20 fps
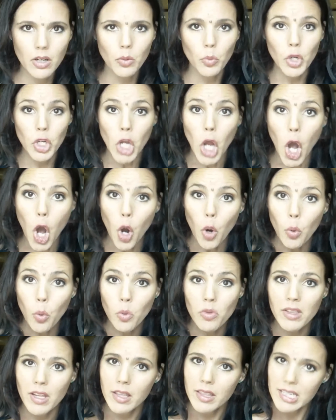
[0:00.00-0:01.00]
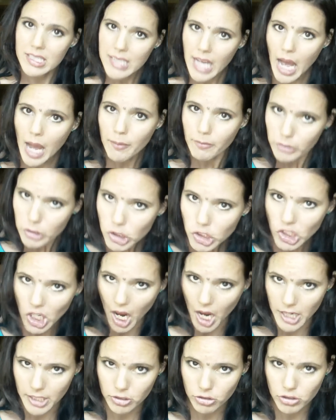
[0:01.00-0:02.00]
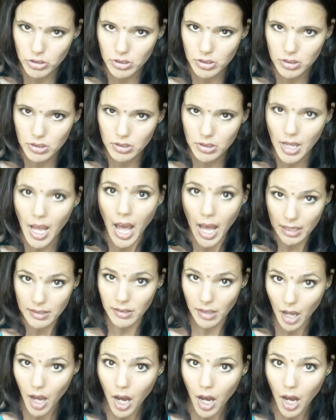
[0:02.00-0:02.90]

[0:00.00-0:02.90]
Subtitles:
that the time for change has